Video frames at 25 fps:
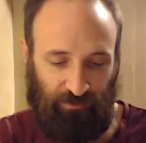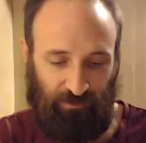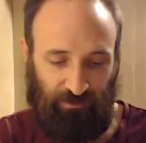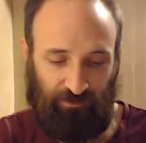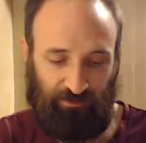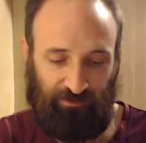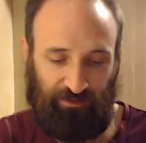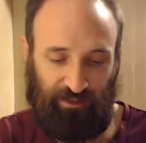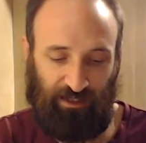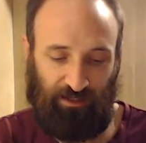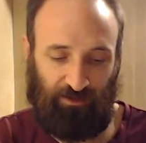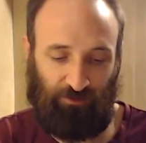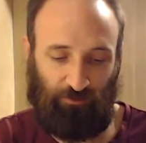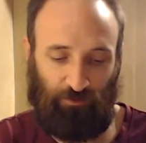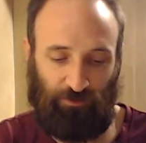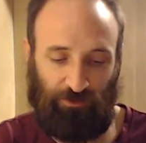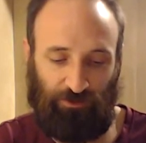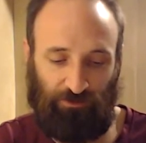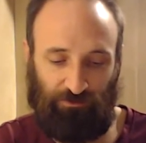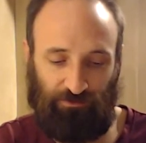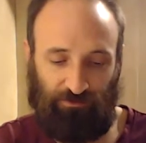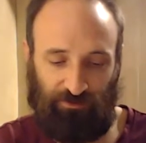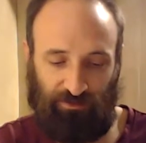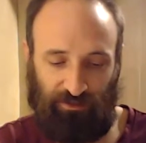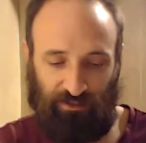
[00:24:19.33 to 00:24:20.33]
Attack when
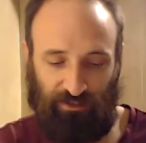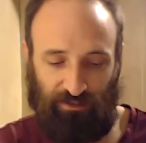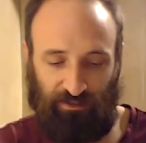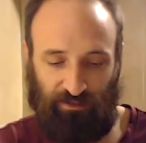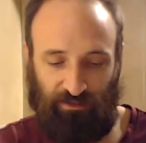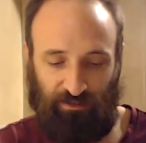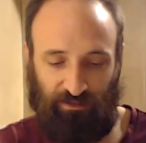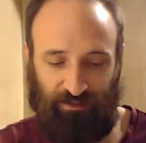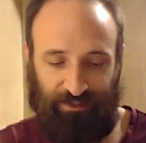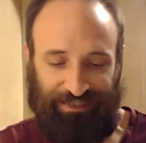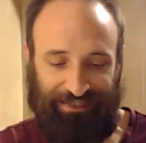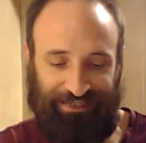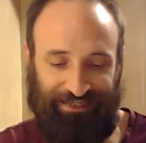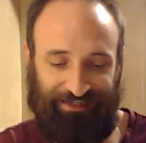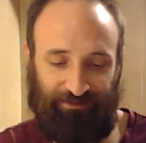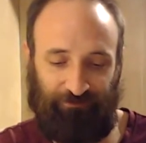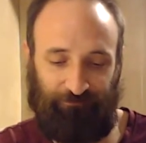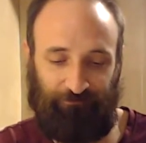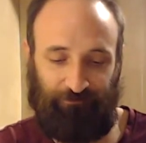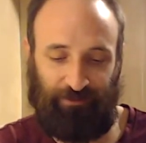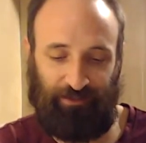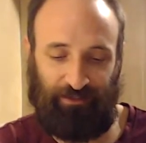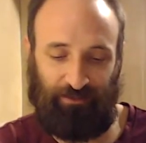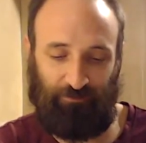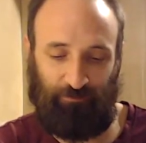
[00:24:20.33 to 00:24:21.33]
you see that the
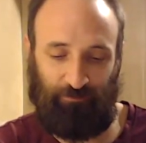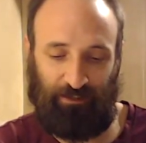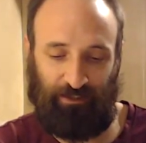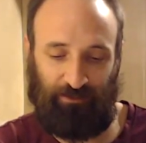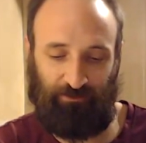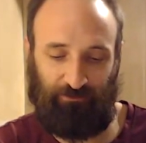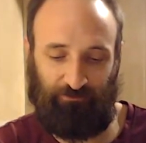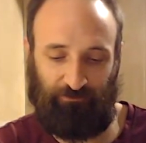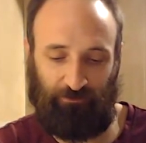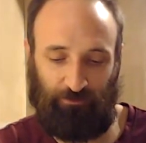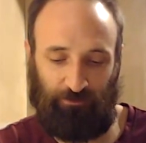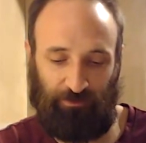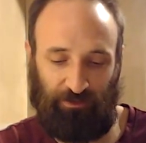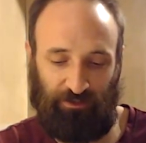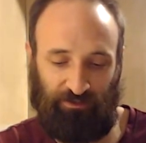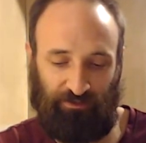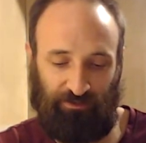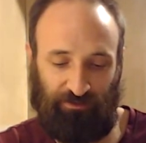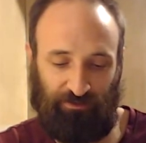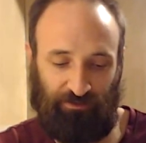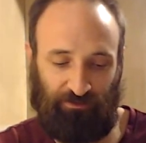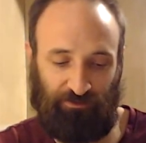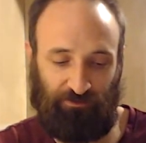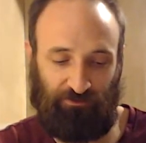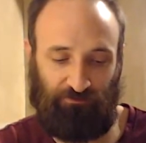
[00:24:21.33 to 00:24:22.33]
firepower of your
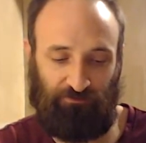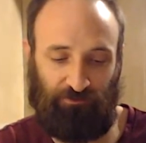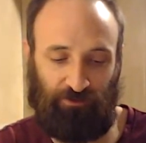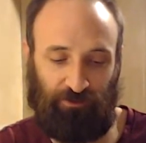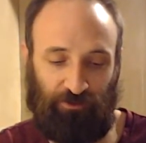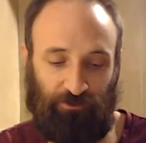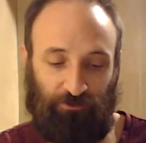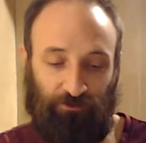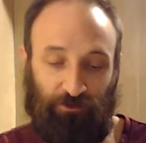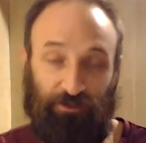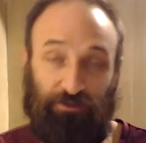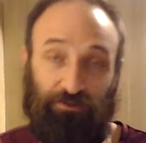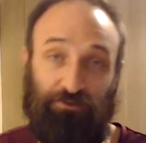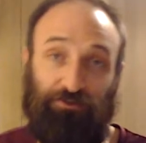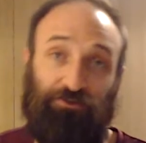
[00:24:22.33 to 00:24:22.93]
pieces is far greater.